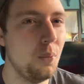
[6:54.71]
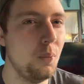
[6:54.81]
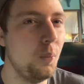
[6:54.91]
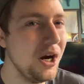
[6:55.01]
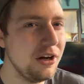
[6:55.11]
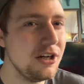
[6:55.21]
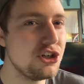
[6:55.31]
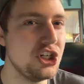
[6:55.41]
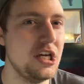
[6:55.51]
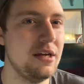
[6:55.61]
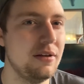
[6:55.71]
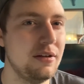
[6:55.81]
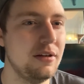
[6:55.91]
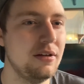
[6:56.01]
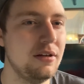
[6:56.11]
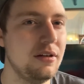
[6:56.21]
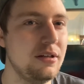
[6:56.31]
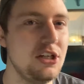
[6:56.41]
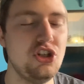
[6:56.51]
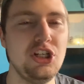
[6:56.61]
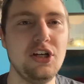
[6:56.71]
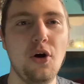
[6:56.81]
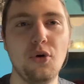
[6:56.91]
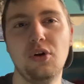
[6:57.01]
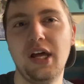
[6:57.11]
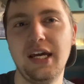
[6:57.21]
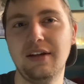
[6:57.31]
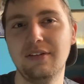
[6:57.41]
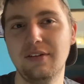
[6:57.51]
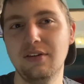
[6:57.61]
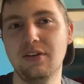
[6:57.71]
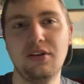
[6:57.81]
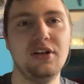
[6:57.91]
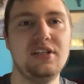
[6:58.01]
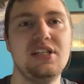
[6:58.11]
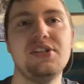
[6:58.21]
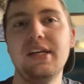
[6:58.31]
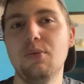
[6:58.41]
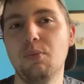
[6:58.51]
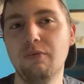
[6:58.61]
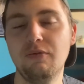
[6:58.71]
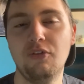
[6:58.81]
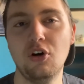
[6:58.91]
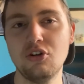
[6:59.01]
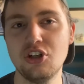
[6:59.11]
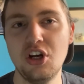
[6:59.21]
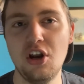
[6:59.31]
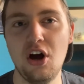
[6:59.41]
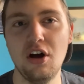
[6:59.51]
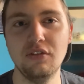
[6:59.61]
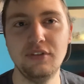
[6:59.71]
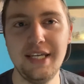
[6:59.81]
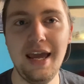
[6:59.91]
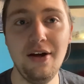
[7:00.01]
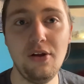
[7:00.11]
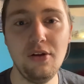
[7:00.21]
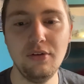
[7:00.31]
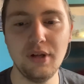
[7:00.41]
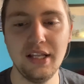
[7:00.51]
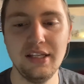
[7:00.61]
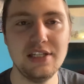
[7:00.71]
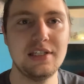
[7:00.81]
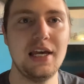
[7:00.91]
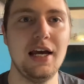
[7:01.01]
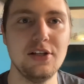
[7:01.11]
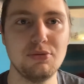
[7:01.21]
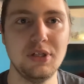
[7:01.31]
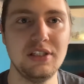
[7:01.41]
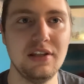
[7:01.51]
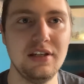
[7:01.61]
Where is she? Did she go to, like, the Disney version of Yale, and these guys went to the